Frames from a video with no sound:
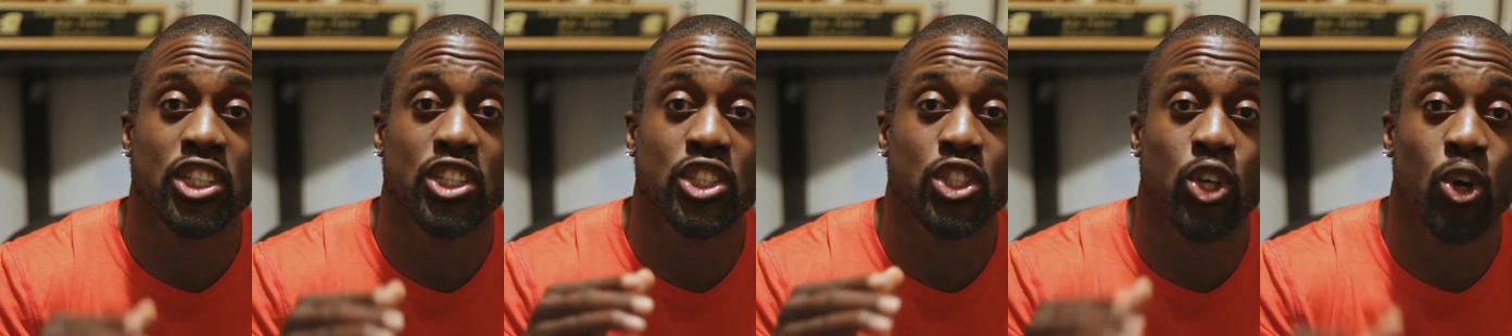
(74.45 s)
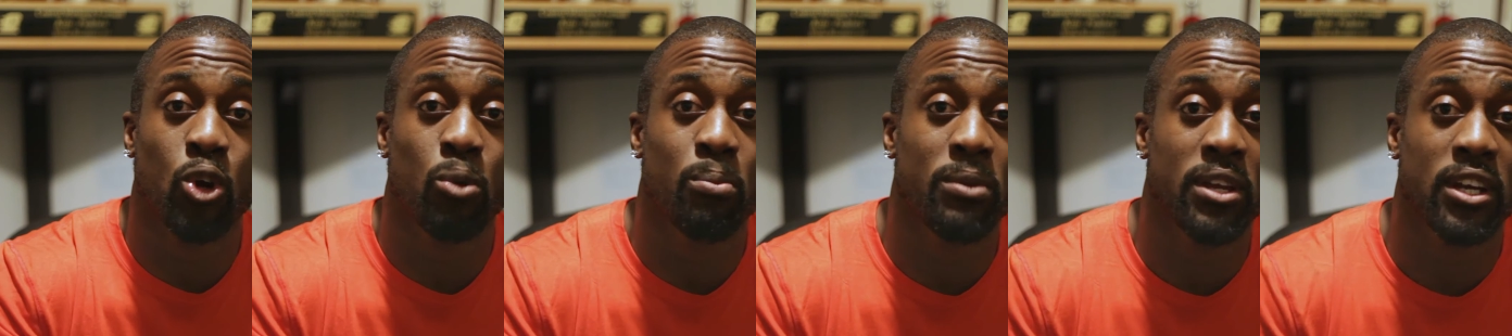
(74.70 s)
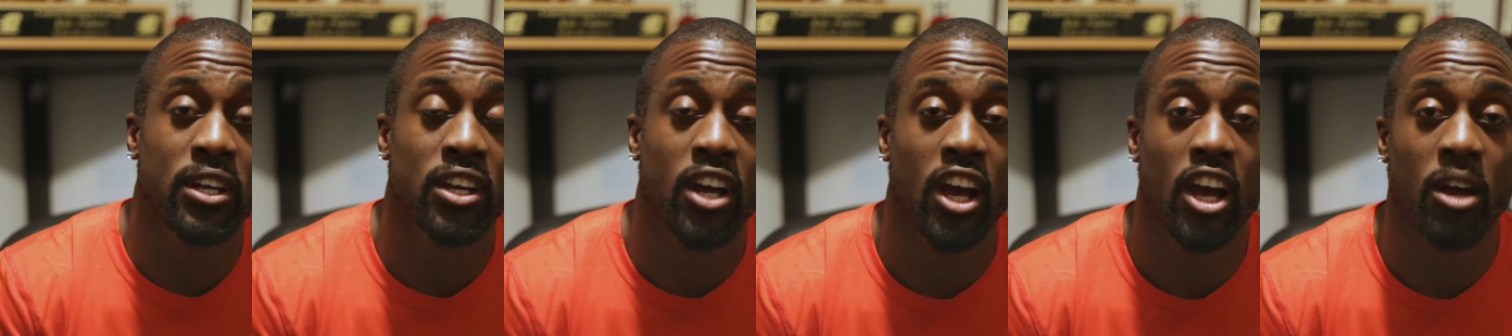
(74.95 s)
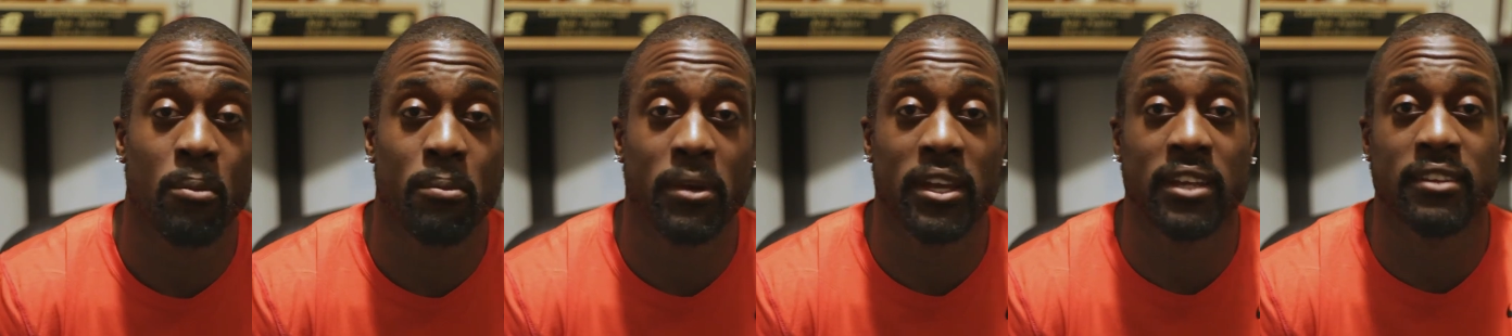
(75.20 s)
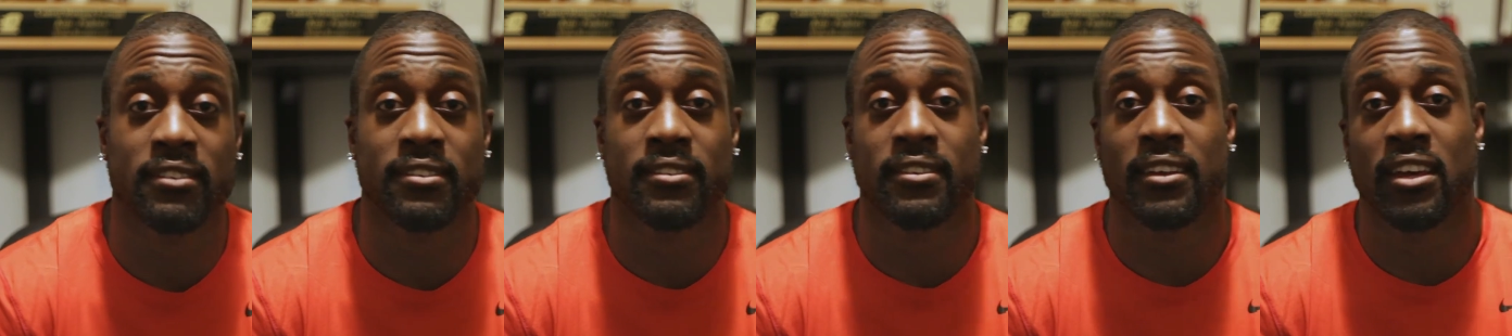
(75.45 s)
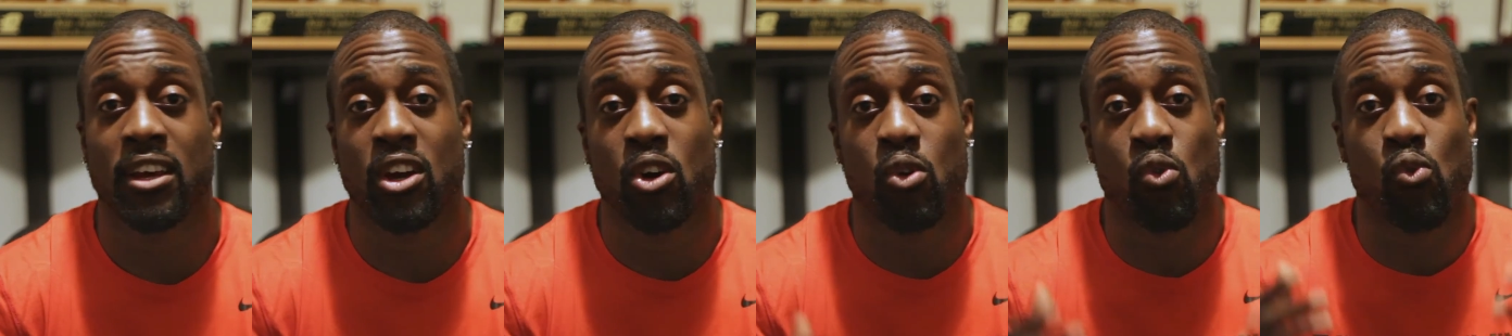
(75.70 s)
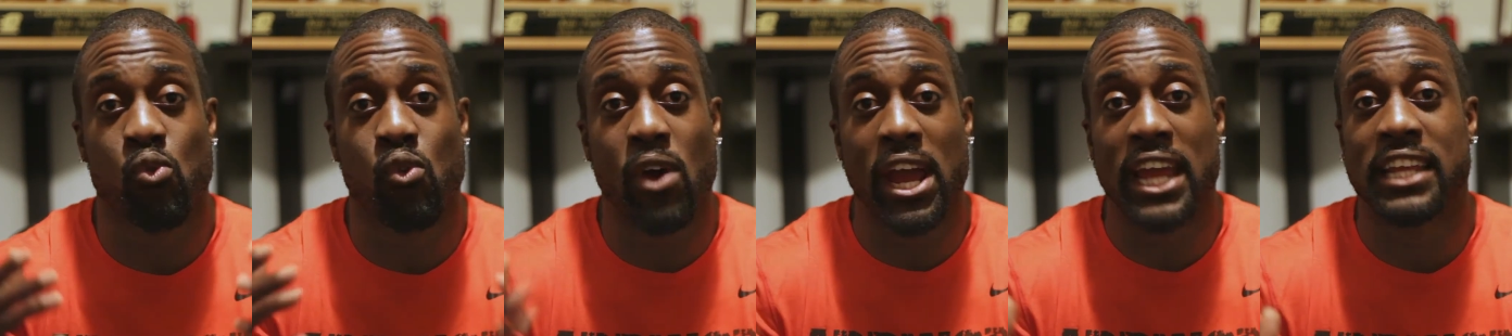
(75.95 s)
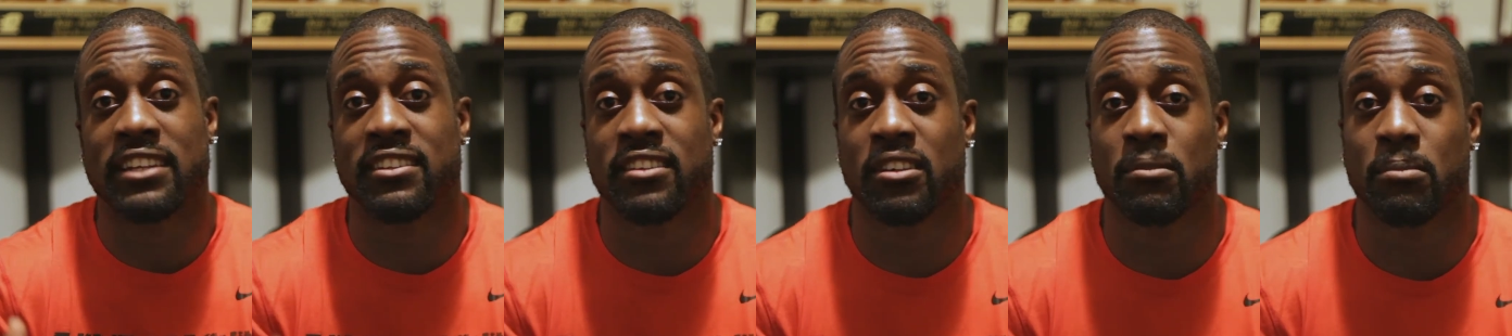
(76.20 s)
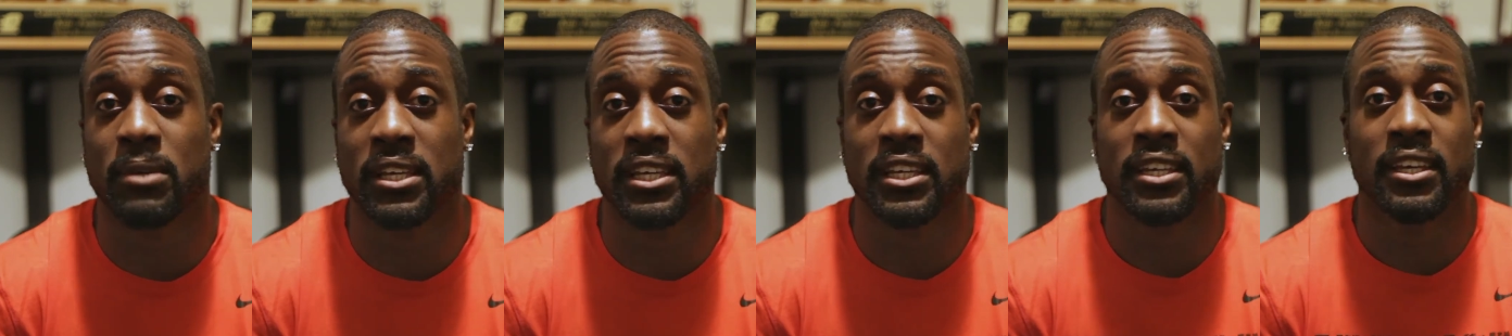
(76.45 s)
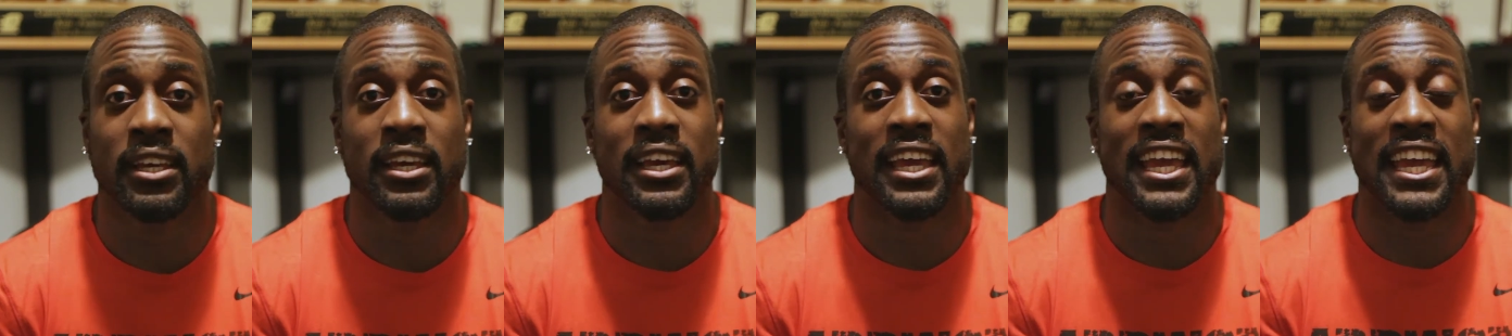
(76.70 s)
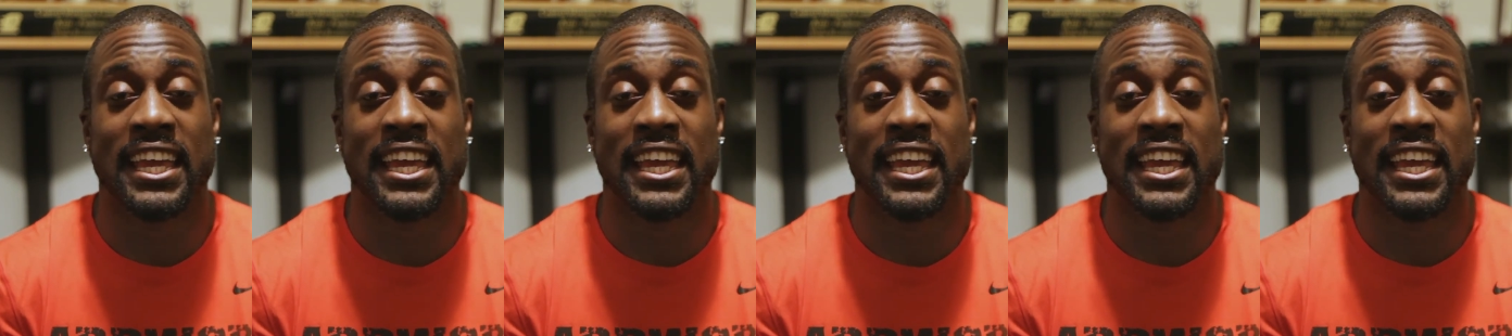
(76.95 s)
Show me your comments, write to me,